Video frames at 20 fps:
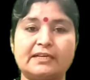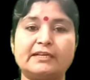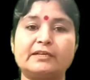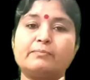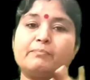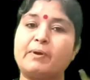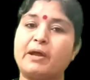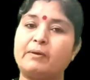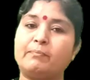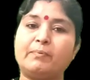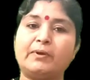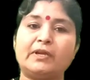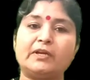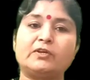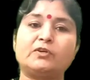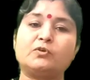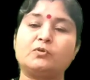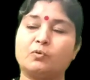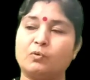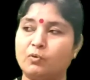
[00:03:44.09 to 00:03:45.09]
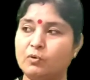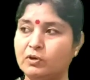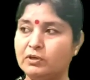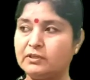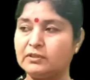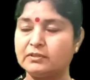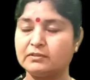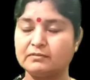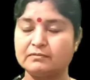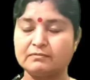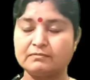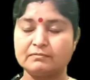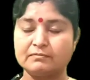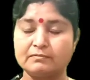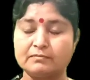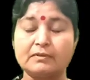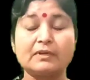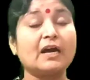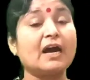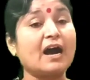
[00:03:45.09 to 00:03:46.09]
It may be told,
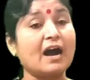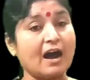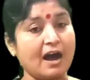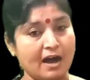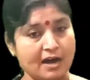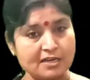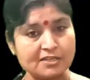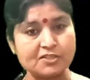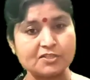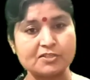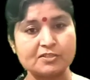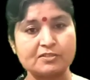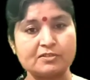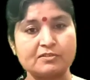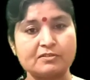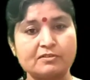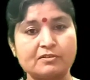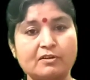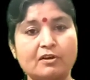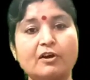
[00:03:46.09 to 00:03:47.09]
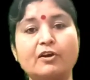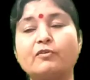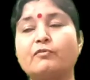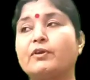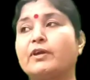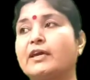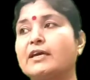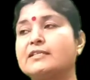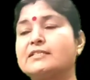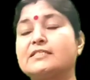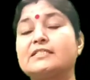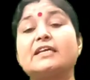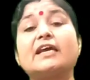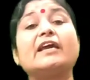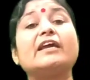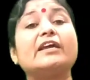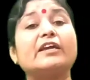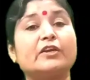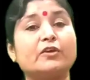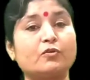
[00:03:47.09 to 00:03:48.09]
asked, or we can
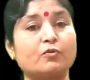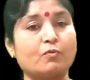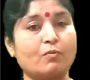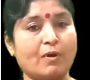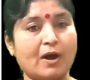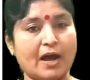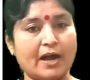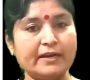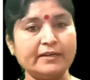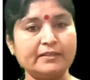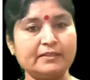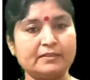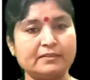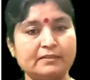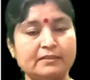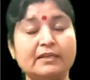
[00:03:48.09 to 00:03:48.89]
say inquired,